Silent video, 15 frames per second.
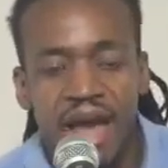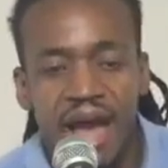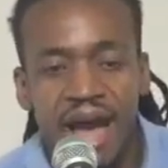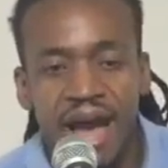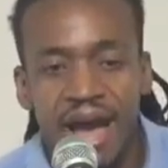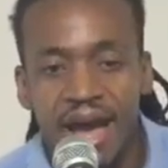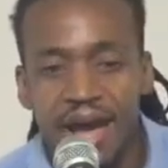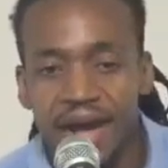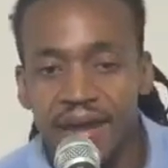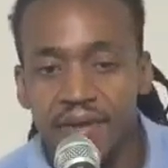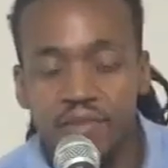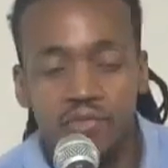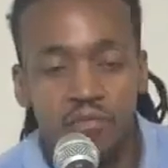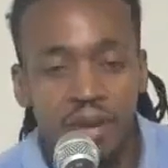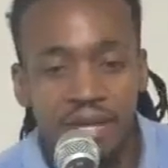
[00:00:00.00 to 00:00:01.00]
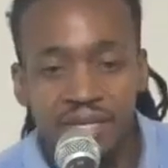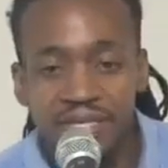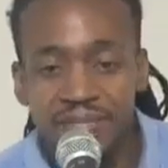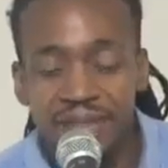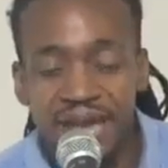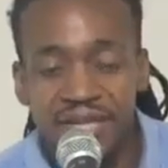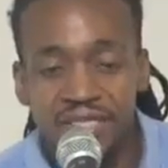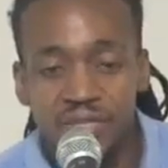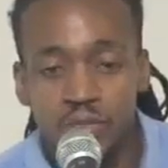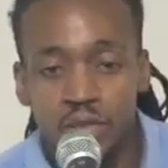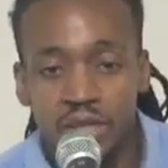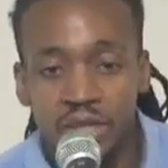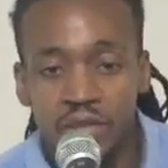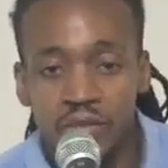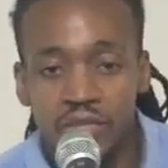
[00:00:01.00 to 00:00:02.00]
I read this passage more
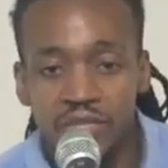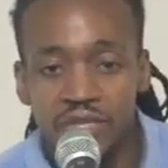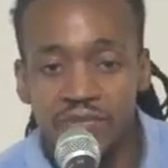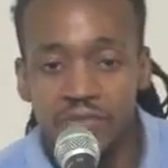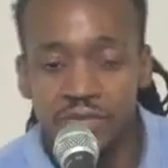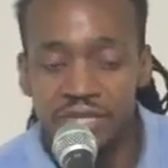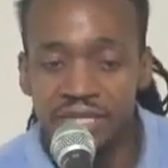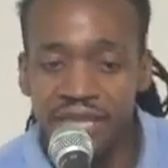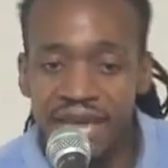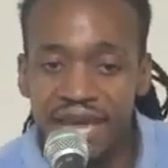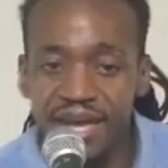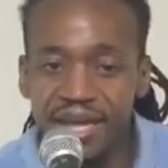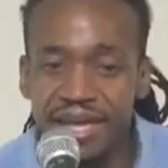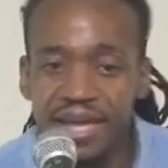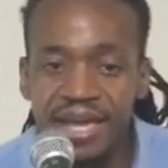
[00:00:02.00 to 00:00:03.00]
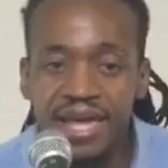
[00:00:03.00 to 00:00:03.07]
closely for today.